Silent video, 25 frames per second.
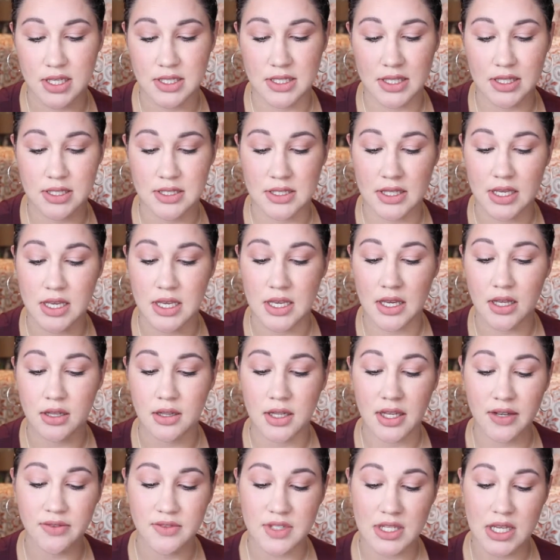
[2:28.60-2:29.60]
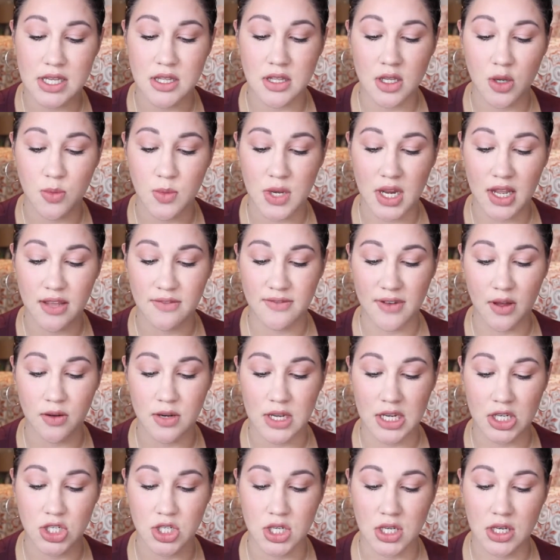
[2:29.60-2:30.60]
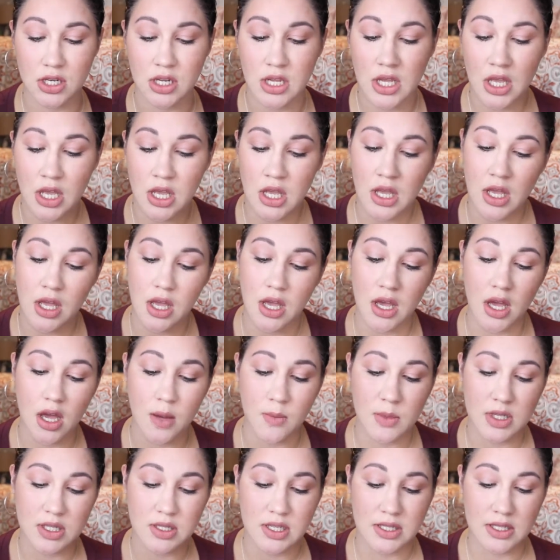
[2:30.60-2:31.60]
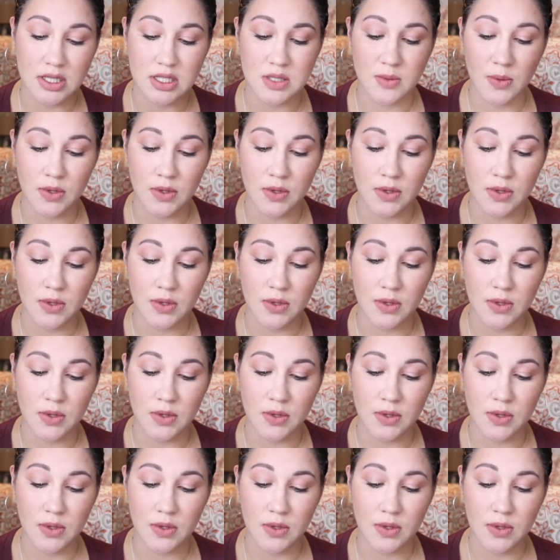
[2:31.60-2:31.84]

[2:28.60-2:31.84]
This is the Lift and Illuminate foundation. It says it's